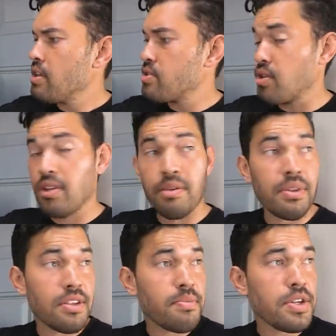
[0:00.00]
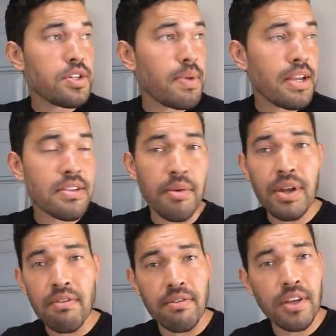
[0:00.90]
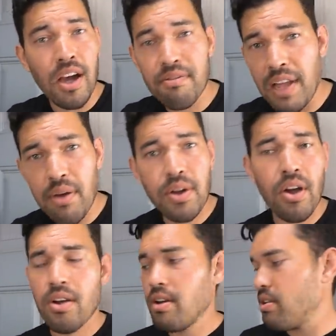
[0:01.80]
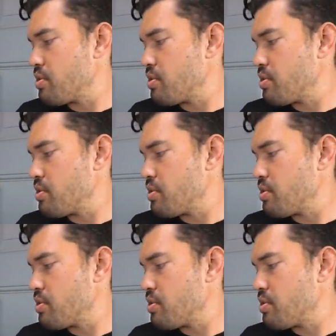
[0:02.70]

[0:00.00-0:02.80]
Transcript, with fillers: certainly with this much space, I wanna have a cut flower garden.